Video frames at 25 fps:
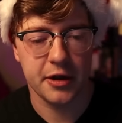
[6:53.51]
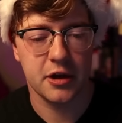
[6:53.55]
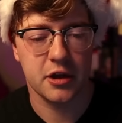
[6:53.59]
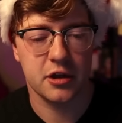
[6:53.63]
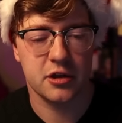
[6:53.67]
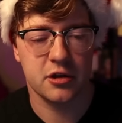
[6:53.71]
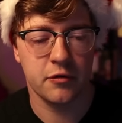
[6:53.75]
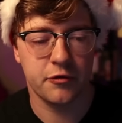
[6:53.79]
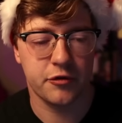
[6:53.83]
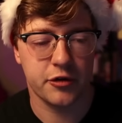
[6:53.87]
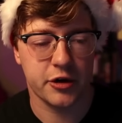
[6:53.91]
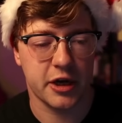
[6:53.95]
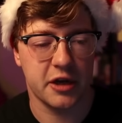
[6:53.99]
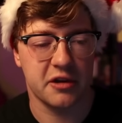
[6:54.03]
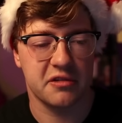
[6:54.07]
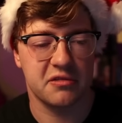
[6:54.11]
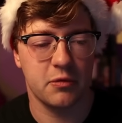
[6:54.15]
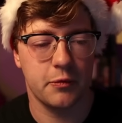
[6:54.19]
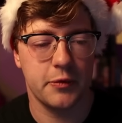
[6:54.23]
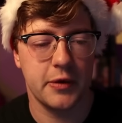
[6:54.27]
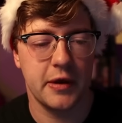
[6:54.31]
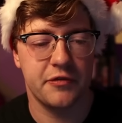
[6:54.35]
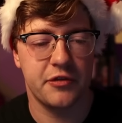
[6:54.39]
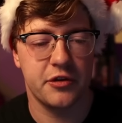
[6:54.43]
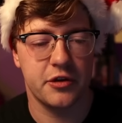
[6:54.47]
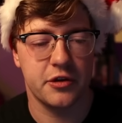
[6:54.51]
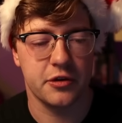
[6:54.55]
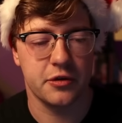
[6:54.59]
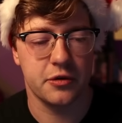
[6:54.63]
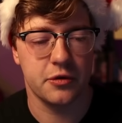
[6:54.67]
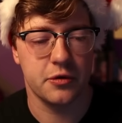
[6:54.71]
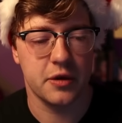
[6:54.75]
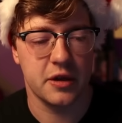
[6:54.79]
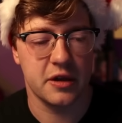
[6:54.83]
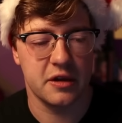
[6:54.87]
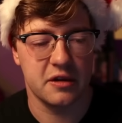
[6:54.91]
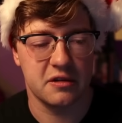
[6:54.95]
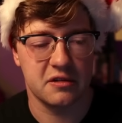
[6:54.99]
And don't forget, so what we have to
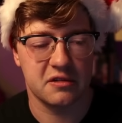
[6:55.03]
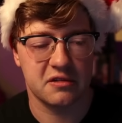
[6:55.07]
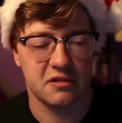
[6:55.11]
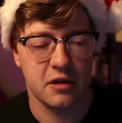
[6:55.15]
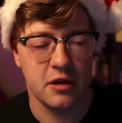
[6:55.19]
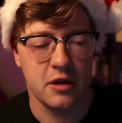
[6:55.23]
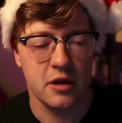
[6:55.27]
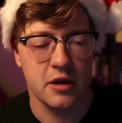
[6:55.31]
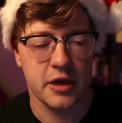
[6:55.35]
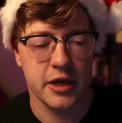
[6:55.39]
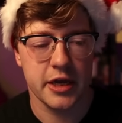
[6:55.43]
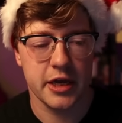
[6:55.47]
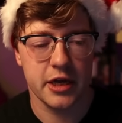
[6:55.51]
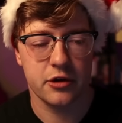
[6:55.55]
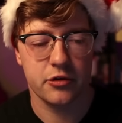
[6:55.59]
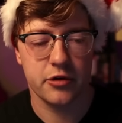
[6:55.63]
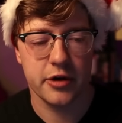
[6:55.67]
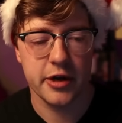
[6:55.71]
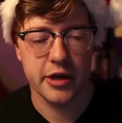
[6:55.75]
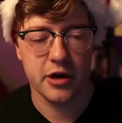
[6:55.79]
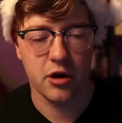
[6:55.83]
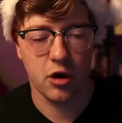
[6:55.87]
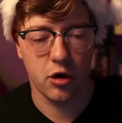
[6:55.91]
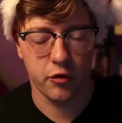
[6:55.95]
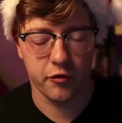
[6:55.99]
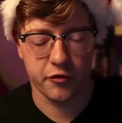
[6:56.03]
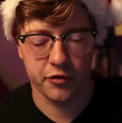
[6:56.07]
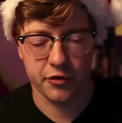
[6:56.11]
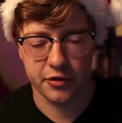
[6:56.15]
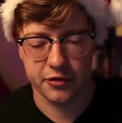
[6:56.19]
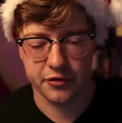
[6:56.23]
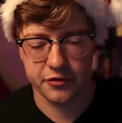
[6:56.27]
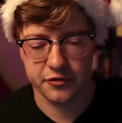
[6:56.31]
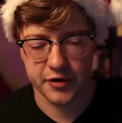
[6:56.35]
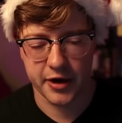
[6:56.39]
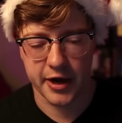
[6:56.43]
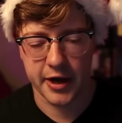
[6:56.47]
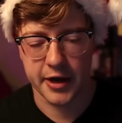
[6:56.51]
do is iterate over
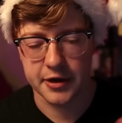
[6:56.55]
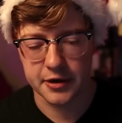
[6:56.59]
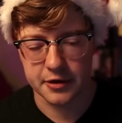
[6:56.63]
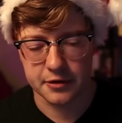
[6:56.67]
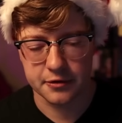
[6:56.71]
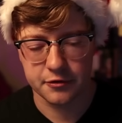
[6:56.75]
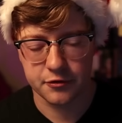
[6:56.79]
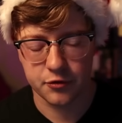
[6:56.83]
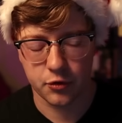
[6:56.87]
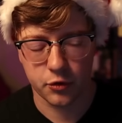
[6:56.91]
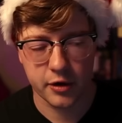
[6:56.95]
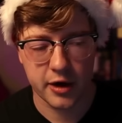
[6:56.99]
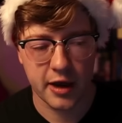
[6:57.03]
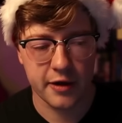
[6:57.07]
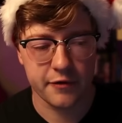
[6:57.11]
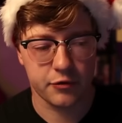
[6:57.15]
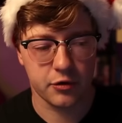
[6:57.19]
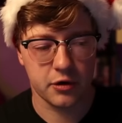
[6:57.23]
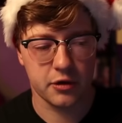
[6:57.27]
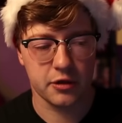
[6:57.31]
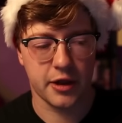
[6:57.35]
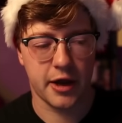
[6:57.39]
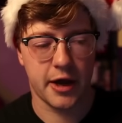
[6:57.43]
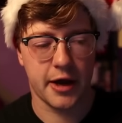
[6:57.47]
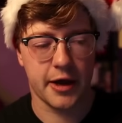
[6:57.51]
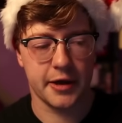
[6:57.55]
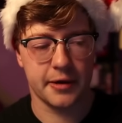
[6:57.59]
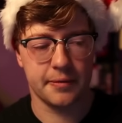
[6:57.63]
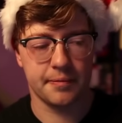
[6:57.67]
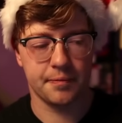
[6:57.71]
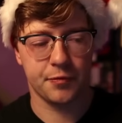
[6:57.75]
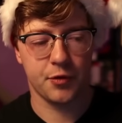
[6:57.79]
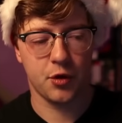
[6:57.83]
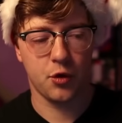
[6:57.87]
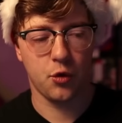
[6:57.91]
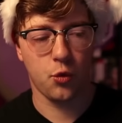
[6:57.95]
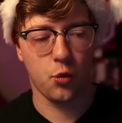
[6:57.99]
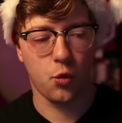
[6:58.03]
the file for every
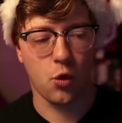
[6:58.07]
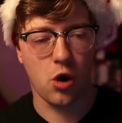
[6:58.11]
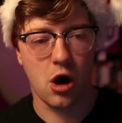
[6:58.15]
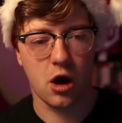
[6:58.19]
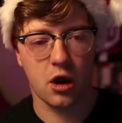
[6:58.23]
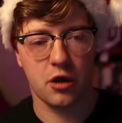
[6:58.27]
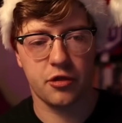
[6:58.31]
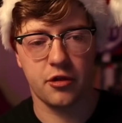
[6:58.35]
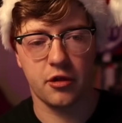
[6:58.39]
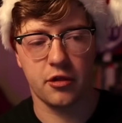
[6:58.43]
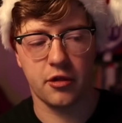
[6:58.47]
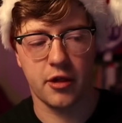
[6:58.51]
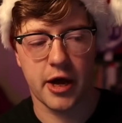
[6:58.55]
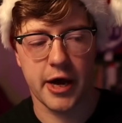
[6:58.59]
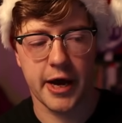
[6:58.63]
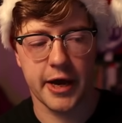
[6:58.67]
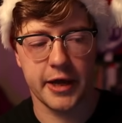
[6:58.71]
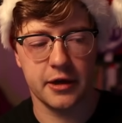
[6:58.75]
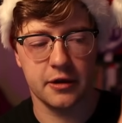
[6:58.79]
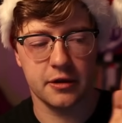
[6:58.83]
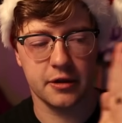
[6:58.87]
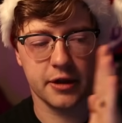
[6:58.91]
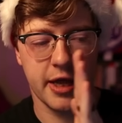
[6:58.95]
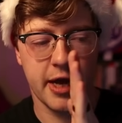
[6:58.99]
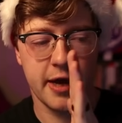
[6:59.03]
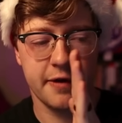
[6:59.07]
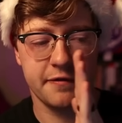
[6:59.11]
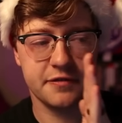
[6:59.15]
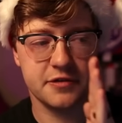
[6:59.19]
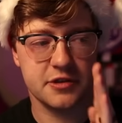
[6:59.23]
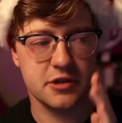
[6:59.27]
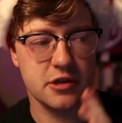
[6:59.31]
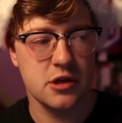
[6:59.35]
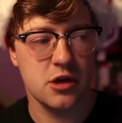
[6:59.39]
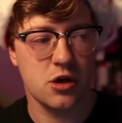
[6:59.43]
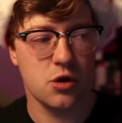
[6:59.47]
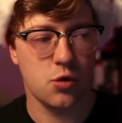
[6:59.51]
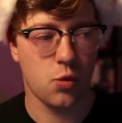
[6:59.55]
line, walk the line
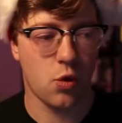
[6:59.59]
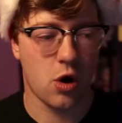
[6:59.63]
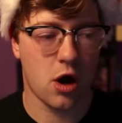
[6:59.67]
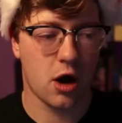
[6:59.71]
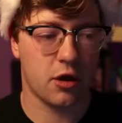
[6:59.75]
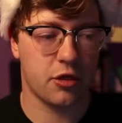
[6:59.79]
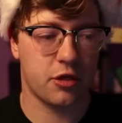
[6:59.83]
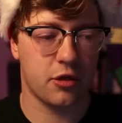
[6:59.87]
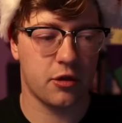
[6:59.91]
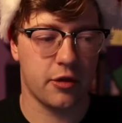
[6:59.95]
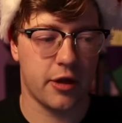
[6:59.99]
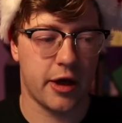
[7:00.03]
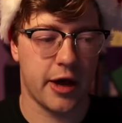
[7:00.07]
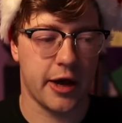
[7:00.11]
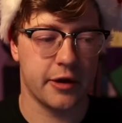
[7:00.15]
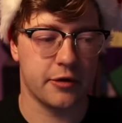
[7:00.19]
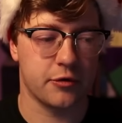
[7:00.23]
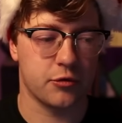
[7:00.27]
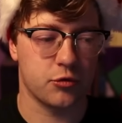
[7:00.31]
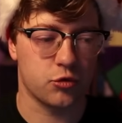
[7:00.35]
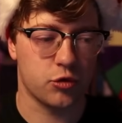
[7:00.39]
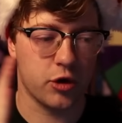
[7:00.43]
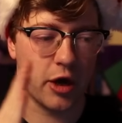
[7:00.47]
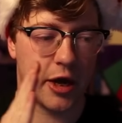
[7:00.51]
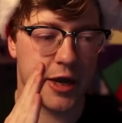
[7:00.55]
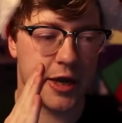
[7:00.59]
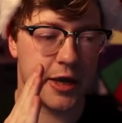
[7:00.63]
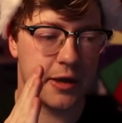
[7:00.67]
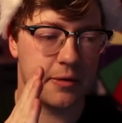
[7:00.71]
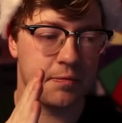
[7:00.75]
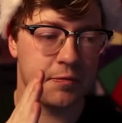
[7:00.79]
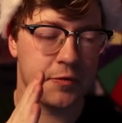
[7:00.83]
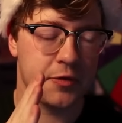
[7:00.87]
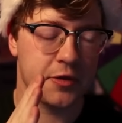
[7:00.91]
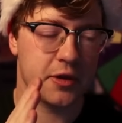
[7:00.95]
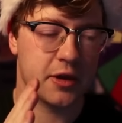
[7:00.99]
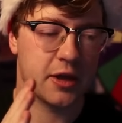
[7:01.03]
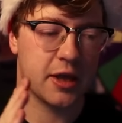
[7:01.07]
left, walk the line right,
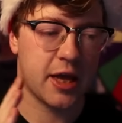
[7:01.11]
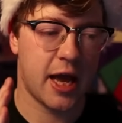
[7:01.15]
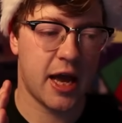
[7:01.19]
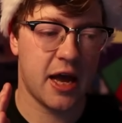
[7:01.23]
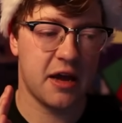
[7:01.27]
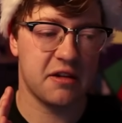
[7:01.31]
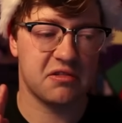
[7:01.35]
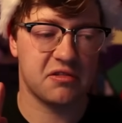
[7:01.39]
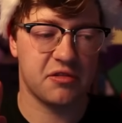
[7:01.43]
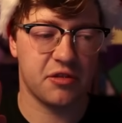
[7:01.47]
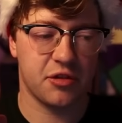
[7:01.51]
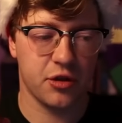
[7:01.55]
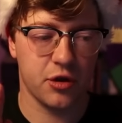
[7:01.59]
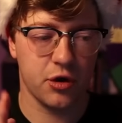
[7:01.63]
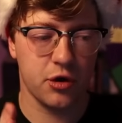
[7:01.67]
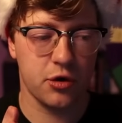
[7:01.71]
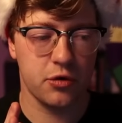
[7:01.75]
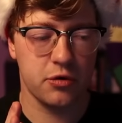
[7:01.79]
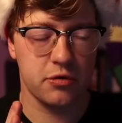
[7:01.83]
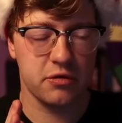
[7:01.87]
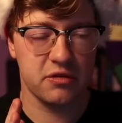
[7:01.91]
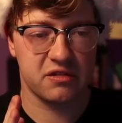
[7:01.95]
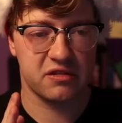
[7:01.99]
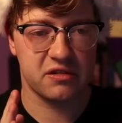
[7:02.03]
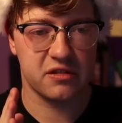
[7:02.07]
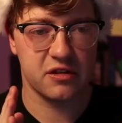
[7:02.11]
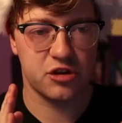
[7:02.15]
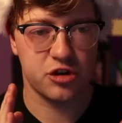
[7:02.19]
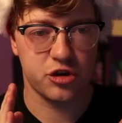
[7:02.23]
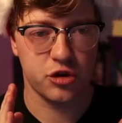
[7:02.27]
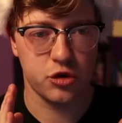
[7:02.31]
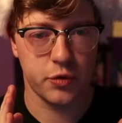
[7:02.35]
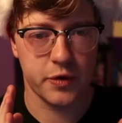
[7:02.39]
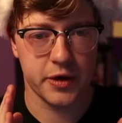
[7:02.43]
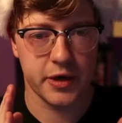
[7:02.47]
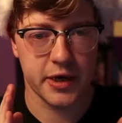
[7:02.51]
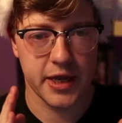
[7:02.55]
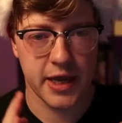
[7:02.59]
cast those
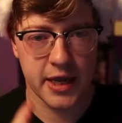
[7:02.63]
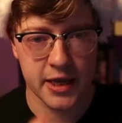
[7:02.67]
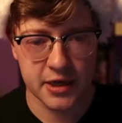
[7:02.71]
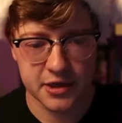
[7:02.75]
to an